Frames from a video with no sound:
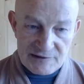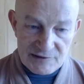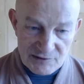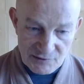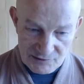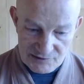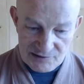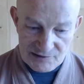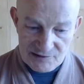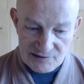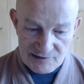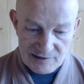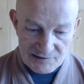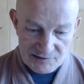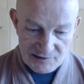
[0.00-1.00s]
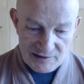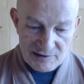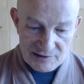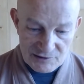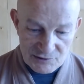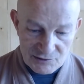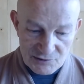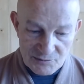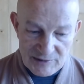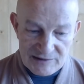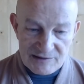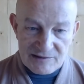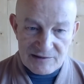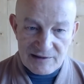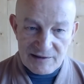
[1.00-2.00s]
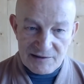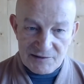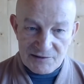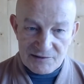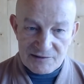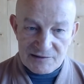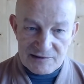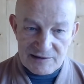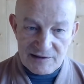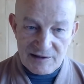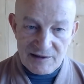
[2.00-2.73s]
consciousness, you meditate on the